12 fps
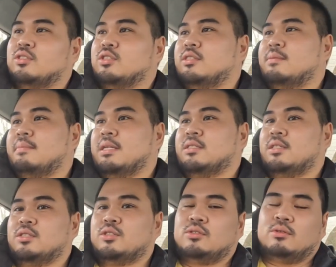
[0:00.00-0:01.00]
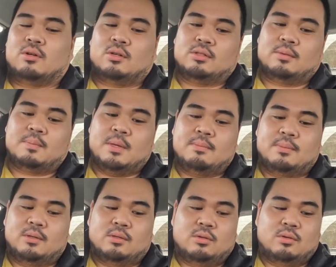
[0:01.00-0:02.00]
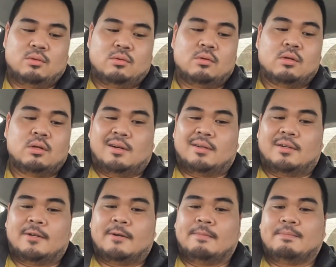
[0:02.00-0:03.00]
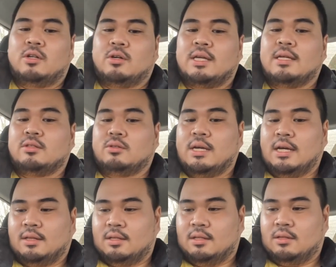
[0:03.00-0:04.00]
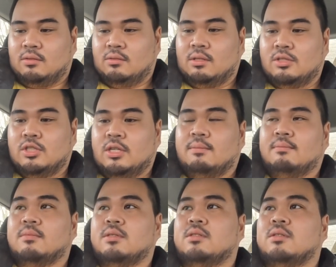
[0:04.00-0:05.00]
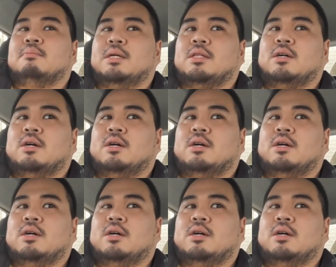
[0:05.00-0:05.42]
is just a message to all the people who are looking to get into the gym but